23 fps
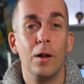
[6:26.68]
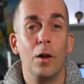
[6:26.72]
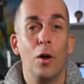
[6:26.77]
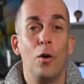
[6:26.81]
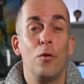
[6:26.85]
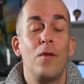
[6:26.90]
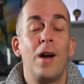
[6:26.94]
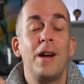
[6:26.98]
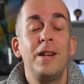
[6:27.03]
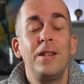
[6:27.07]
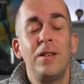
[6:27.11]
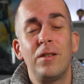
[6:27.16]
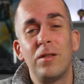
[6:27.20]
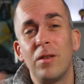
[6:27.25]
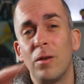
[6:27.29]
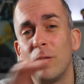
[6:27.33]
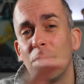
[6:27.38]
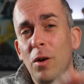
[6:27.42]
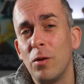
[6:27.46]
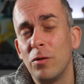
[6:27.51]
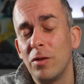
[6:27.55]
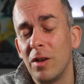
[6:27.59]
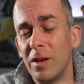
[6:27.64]
Alright, so
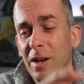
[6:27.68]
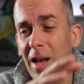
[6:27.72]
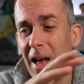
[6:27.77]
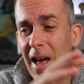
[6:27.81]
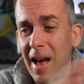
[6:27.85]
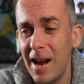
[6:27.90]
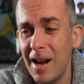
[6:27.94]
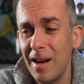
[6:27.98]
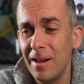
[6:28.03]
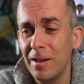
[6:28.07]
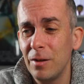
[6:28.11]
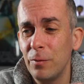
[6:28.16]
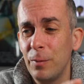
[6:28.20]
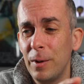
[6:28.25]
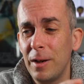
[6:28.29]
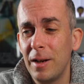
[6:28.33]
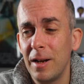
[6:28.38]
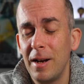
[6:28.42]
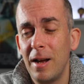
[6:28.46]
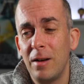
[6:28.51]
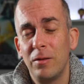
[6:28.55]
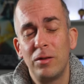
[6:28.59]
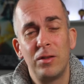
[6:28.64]
those are the islands. We
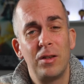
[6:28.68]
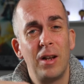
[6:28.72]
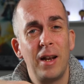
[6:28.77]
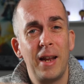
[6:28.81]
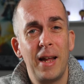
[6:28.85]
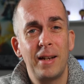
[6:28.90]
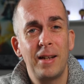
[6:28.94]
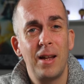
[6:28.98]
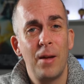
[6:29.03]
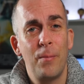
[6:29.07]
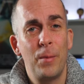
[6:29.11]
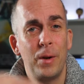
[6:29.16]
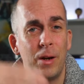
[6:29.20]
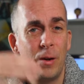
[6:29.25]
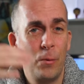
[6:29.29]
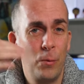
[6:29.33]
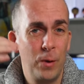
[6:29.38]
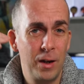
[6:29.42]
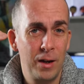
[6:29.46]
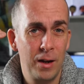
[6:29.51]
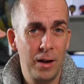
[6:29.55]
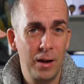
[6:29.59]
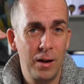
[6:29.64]
can now select them and then
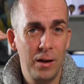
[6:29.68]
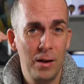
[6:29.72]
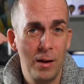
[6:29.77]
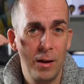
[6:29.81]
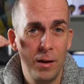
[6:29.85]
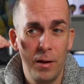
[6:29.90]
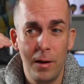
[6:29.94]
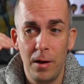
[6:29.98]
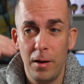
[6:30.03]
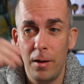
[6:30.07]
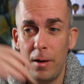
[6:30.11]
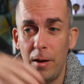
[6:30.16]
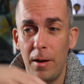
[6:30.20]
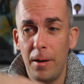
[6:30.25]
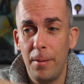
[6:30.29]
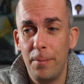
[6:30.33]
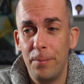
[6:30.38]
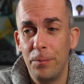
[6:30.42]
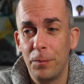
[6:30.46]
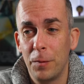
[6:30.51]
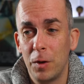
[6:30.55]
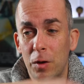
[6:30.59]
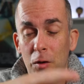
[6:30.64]
we can
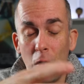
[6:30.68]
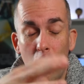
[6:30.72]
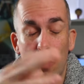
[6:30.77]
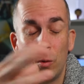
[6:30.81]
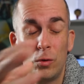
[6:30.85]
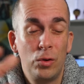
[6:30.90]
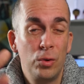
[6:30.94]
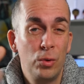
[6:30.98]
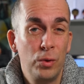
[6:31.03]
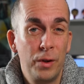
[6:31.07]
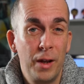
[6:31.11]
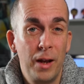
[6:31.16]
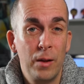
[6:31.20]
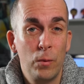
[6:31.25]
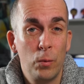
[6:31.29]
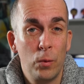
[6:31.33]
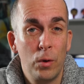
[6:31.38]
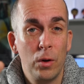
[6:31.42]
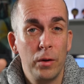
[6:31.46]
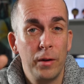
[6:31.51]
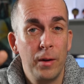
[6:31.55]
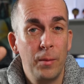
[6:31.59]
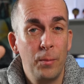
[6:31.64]
go to that
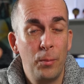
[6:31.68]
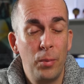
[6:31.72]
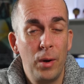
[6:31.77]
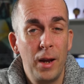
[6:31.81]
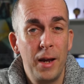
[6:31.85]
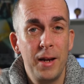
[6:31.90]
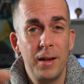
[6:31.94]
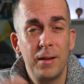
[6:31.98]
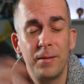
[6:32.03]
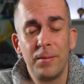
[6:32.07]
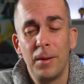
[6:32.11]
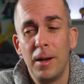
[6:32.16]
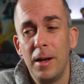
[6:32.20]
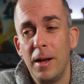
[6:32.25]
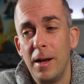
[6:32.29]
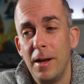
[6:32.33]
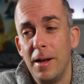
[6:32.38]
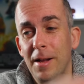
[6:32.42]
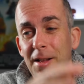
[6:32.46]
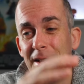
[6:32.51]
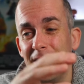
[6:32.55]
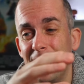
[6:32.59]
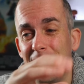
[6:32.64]
world and play it.
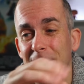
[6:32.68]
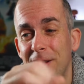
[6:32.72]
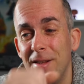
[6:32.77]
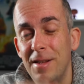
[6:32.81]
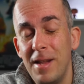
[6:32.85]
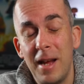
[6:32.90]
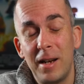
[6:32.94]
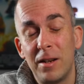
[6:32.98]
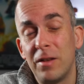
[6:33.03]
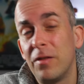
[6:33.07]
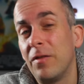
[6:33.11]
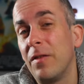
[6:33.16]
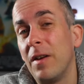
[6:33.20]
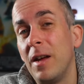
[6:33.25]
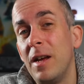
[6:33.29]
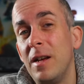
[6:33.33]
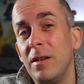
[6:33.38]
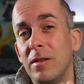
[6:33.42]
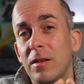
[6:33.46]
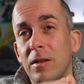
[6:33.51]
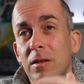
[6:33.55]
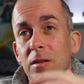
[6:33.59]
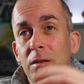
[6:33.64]
Next
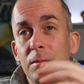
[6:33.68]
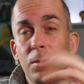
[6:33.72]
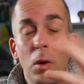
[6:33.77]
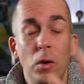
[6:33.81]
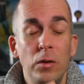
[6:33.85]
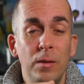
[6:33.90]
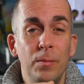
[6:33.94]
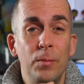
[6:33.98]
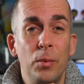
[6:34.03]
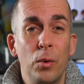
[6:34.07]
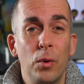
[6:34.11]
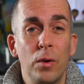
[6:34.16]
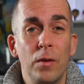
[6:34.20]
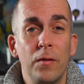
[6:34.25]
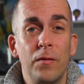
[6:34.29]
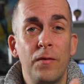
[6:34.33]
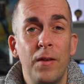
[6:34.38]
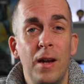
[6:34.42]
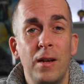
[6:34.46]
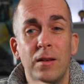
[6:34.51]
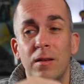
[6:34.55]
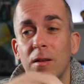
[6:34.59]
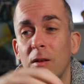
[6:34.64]
phase is the most important
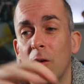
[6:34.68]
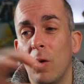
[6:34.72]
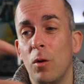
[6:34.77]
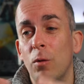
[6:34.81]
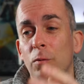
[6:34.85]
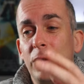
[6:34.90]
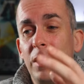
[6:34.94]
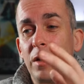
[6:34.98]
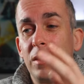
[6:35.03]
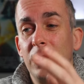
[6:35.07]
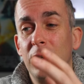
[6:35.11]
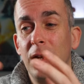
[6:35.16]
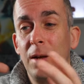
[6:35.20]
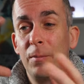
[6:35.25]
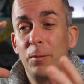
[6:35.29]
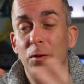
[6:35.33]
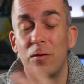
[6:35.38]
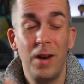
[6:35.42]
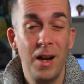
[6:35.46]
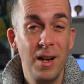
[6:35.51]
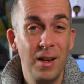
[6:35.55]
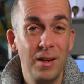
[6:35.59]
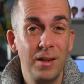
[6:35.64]
phase and the whole reason I'm
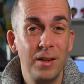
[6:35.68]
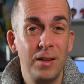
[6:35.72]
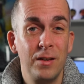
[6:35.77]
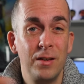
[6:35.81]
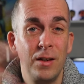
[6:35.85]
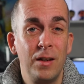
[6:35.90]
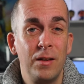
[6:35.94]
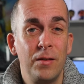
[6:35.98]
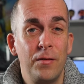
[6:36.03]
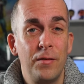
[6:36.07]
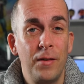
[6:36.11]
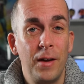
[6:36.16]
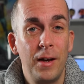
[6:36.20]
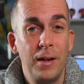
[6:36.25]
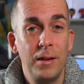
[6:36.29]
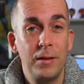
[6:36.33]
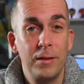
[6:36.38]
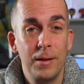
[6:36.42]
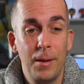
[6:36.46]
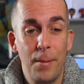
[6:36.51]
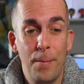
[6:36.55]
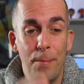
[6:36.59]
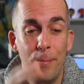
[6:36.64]
creating this
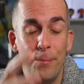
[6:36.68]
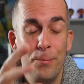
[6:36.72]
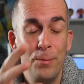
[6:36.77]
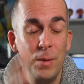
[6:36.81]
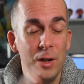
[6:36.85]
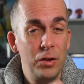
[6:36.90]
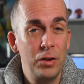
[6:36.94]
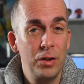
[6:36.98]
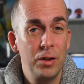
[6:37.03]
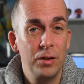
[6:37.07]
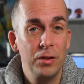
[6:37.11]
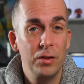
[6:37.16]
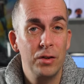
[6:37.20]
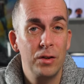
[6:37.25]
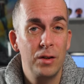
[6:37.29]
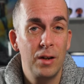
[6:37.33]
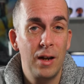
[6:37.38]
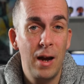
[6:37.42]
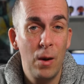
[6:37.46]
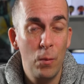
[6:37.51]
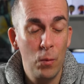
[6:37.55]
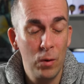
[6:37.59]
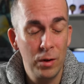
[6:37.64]
interface, missions.
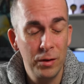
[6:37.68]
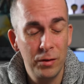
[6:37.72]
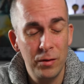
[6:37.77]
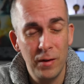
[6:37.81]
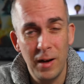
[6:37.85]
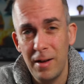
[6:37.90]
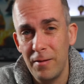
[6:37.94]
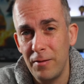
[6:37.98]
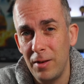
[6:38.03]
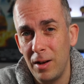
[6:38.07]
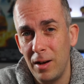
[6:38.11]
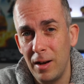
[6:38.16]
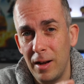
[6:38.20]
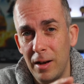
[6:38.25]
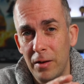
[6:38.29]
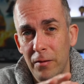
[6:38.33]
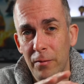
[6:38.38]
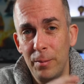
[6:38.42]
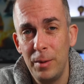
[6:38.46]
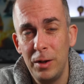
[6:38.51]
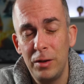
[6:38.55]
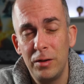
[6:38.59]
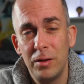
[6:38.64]
I want to have a lot
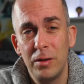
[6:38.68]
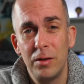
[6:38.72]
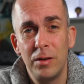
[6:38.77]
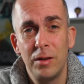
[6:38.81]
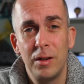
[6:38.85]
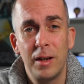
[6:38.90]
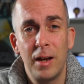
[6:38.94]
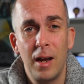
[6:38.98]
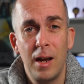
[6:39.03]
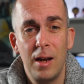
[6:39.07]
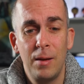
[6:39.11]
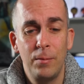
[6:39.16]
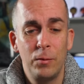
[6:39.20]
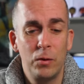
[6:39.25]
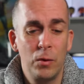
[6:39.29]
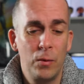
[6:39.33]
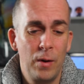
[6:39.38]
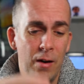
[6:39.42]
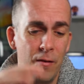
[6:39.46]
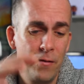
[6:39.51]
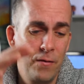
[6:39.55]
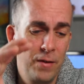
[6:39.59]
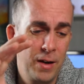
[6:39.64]
of missions in the game,
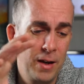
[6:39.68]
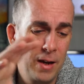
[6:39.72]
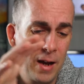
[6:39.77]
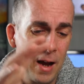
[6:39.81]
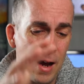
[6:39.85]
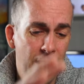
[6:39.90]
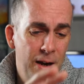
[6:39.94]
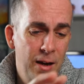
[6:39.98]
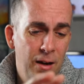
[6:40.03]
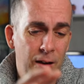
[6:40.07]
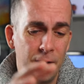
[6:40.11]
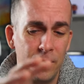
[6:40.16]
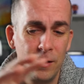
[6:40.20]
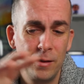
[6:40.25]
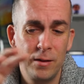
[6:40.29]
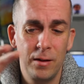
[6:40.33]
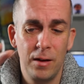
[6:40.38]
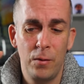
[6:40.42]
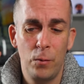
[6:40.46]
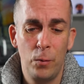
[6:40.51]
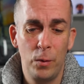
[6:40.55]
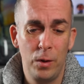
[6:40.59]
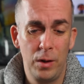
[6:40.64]
so every island
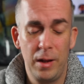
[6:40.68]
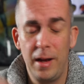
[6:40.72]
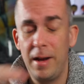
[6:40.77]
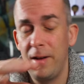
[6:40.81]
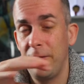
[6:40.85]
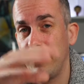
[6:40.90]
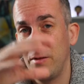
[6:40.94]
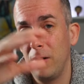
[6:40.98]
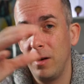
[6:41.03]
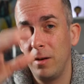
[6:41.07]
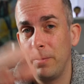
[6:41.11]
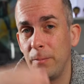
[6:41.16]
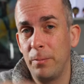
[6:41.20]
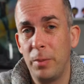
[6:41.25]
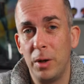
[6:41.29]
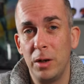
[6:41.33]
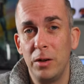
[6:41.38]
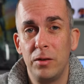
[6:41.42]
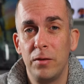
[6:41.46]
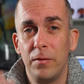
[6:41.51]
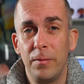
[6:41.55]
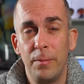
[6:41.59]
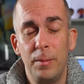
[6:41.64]
will have a
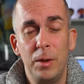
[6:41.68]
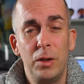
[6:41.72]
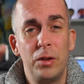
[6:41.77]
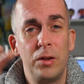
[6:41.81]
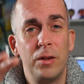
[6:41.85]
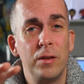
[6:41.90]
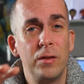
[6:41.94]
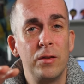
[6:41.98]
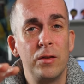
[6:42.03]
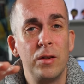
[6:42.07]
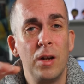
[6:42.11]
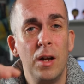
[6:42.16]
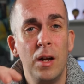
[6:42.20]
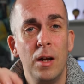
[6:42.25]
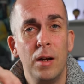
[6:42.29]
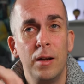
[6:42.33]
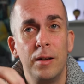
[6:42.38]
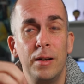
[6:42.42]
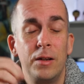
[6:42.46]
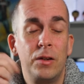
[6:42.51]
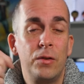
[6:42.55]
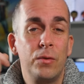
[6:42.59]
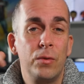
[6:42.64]
bunch of missions
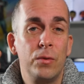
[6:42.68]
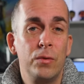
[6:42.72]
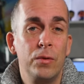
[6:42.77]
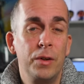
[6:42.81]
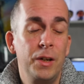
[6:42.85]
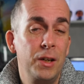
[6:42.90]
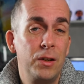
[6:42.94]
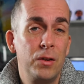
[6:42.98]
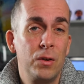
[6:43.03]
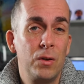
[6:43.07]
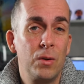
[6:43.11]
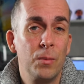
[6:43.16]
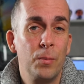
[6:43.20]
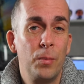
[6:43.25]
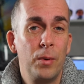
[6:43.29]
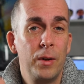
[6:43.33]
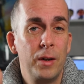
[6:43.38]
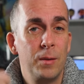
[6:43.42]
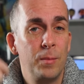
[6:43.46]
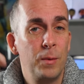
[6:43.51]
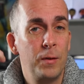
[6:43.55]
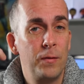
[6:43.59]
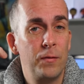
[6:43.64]
that you need to
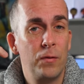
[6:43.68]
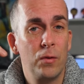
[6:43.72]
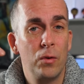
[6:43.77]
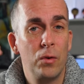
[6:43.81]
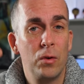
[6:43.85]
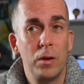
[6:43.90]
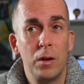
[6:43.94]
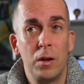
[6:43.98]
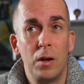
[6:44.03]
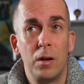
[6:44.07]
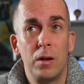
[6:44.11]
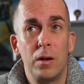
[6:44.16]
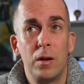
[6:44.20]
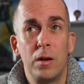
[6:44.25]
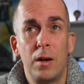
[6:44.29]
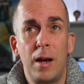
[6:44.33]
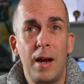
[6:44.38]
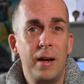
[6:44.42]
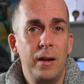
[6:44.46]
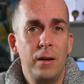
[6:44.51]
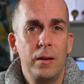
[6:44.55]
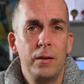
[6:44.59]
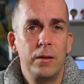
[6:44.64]
complete before another
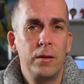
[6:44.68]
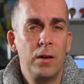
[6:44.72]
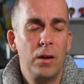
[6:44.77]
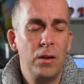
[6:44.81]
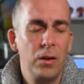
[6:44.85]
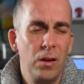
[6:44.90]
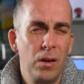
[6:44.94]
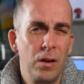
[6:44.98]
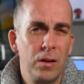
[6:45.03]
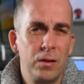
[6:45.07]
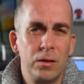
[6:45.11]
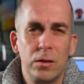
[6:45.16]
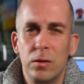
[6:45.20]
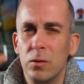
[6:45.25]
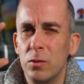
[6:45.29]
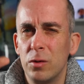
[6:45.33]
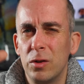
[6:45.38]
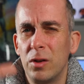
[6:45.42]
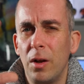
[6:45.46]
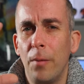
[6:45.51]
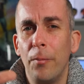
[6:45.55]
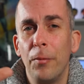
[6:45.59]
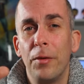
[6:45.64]
island unlocks
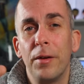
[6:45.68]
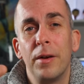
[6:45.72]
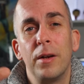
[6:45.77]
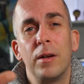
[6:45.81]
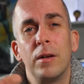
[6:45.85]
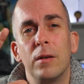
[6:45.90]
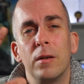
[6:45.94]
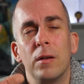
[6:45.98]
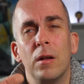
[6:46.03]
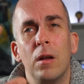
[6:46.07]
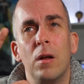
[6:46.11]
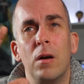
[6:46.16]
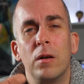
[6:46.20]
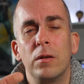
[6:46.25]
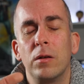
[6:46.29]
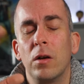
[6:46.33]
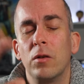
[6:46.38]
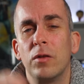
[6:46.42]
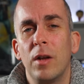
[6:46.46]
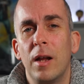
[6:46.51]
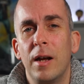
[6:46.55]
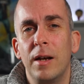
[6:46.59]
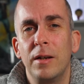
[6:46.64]
or something along
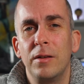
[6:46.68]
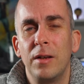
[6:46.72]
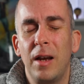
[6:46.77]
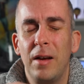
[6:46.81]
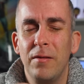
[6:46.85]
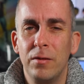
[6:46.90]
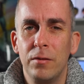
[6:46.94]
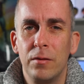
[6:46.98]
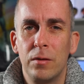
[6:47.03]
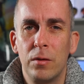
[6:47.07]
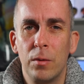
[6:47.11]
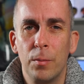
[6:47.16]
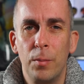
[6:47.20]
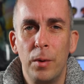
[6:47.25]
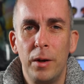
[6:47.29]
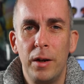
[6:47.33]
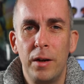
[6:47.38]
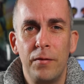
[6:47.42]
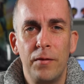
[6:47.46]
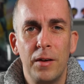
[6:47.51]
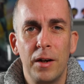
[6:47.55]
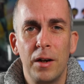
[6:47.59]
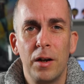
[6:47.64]
those lines. I haven't
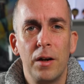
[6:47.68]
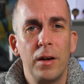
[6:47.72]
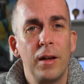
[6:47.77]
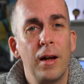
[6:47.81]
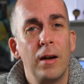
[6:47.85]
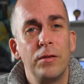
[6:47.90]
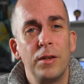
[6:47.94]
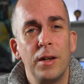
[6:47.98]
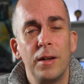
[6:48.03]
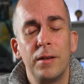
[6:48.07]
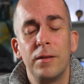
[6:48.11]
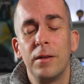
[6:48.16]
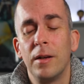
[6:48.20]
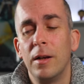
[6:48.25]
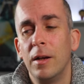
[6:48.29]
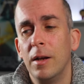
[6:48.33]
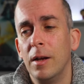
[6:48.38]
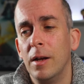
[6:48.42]
completely figured it out yet.